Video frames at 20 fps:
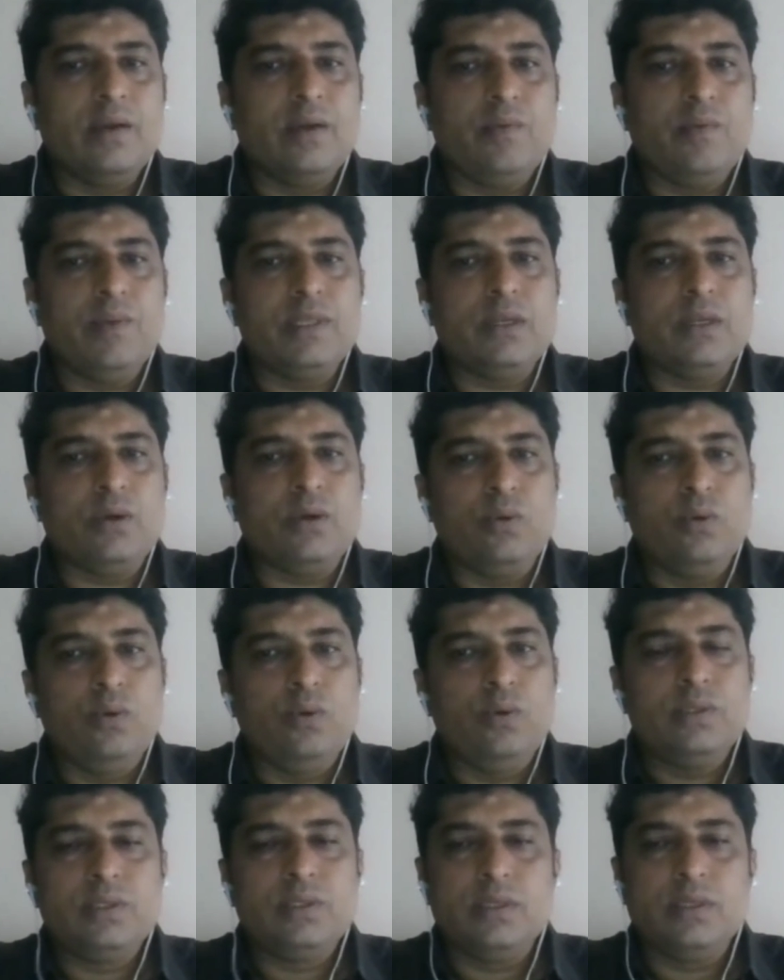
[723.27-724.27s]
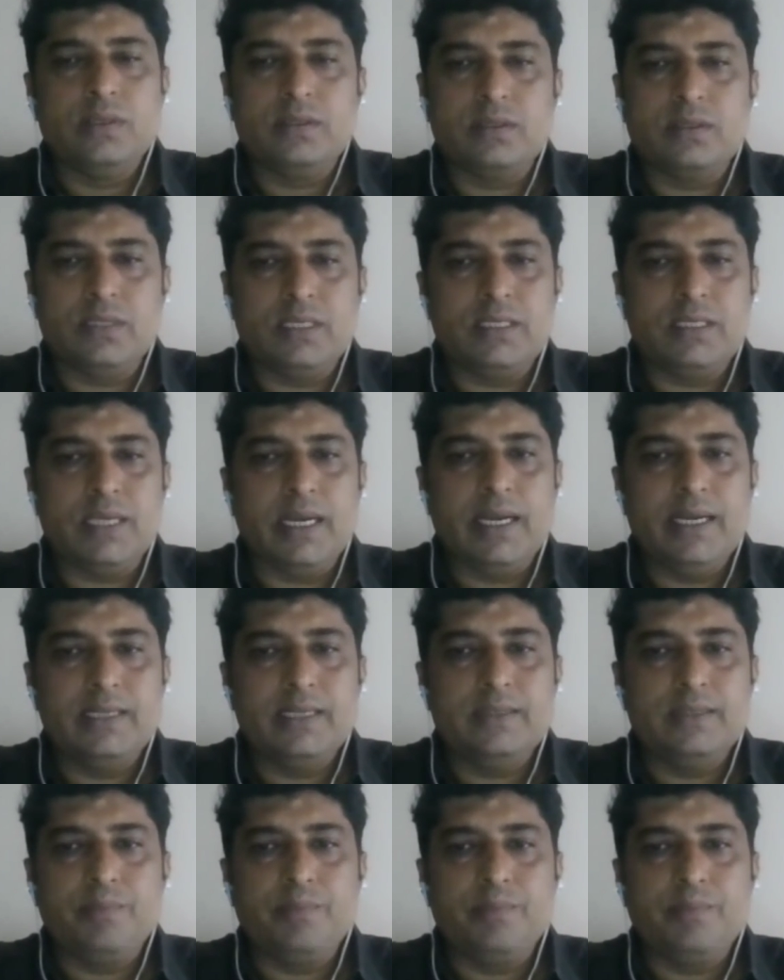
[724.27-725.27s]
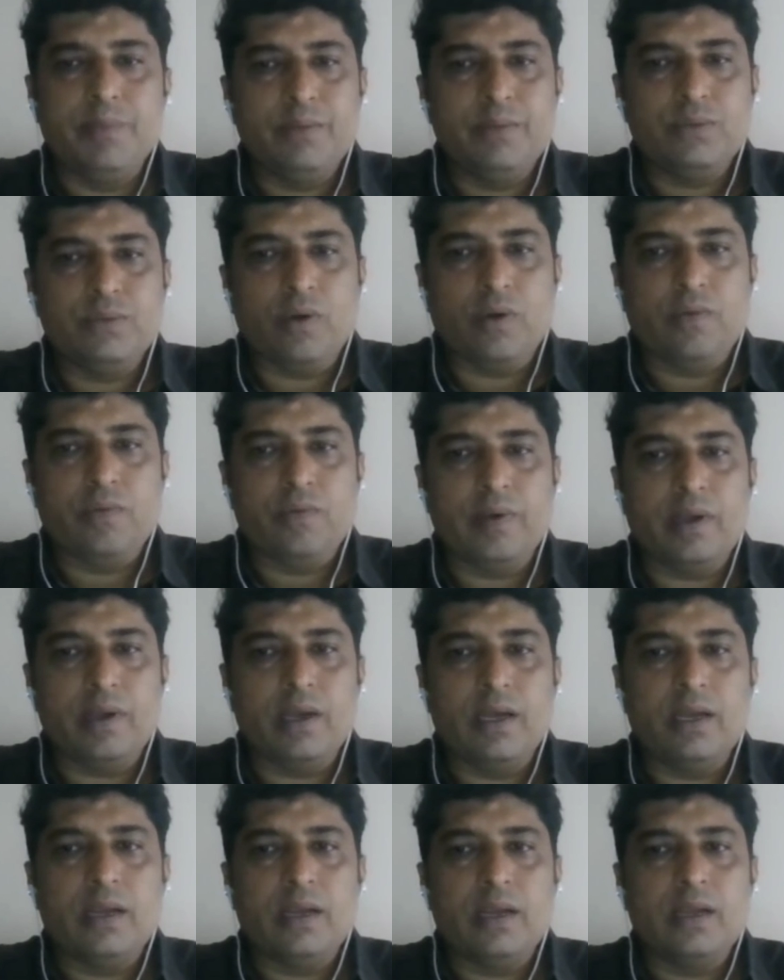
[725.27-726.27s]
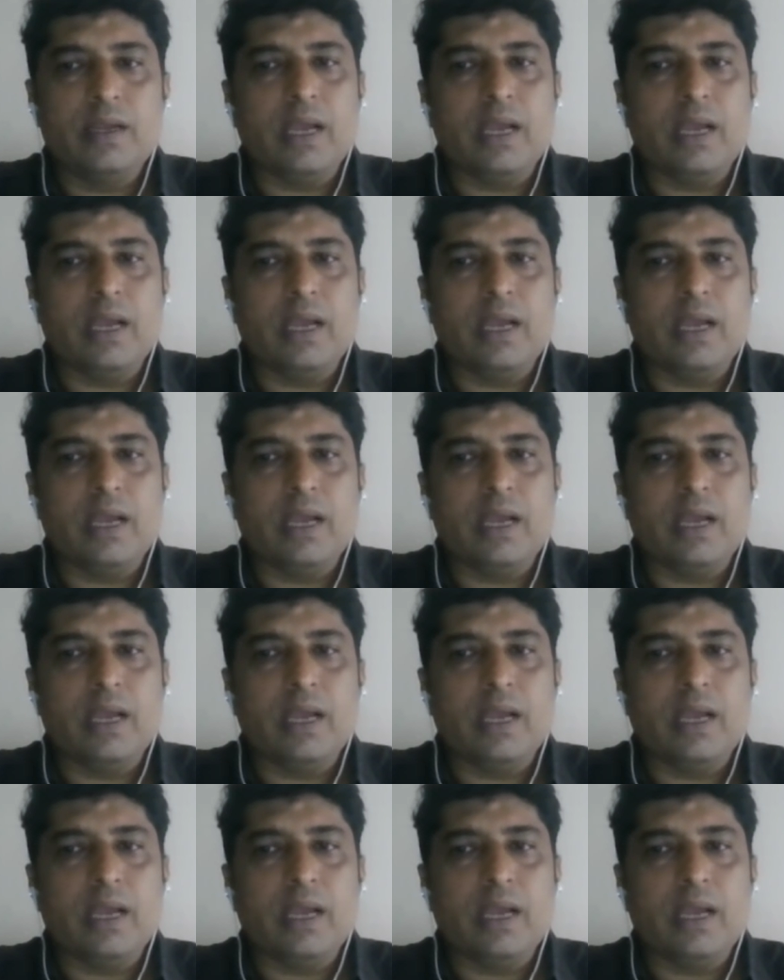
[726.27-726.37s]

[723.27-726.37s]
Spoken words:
with tools such as BIM software